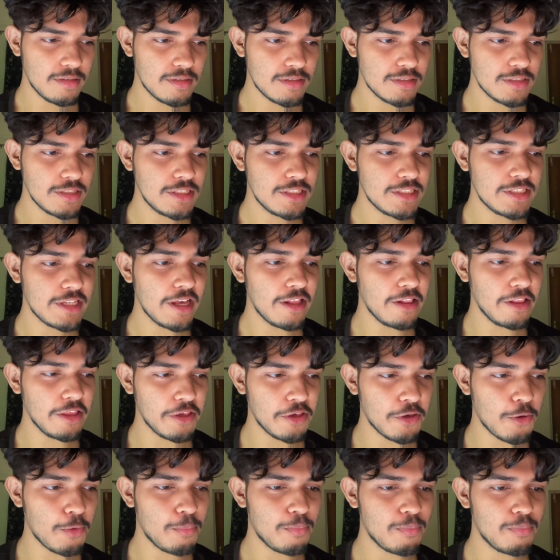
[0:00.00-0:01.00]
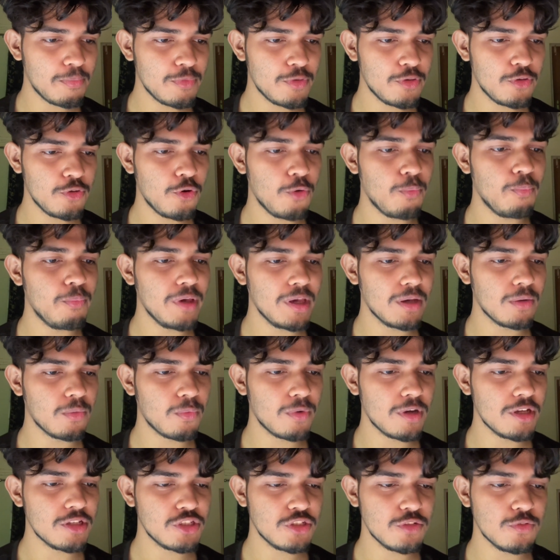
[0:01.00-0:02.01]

scaling up your being rich.